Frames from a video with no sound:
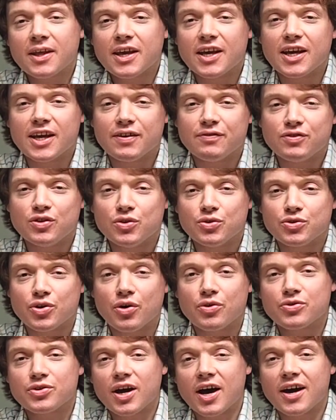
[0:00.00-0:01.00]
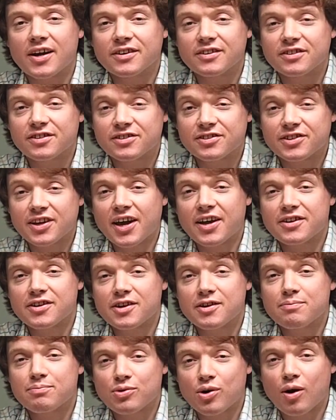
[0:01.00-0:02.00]
if you don't understand
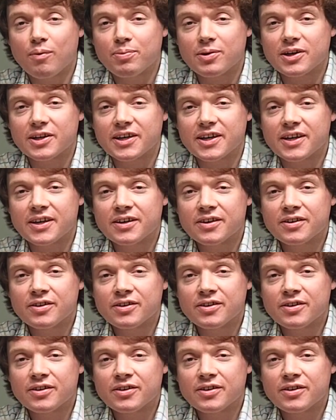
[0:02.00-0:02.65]
it properly